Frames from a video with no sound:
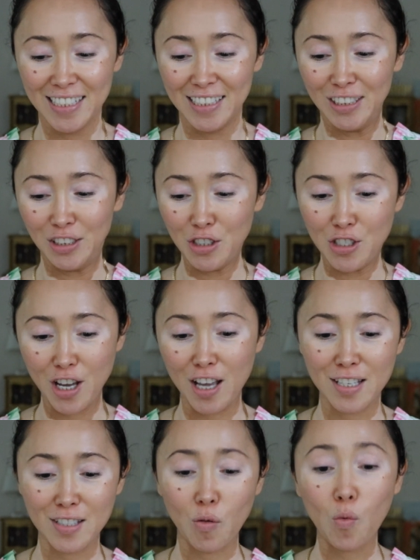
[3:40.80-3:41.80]
to
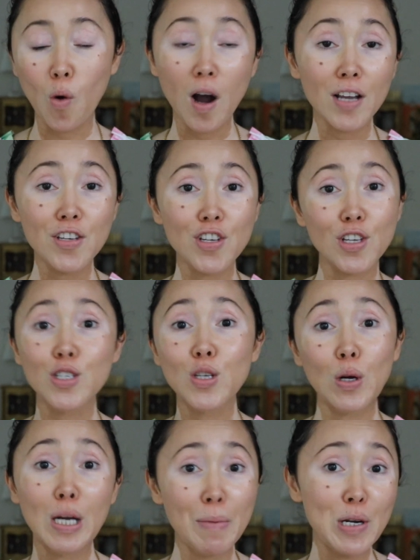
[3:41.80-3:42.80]
just watch. So
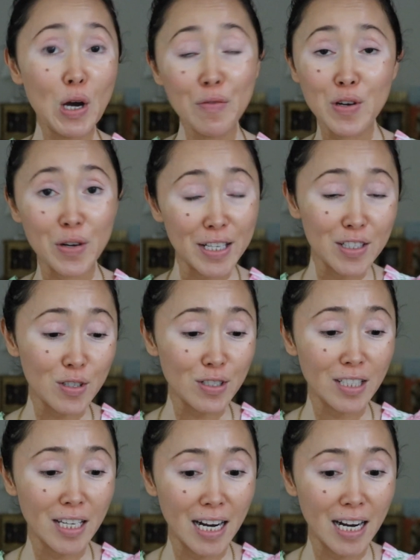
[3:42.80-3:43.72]
let me know if you're interested.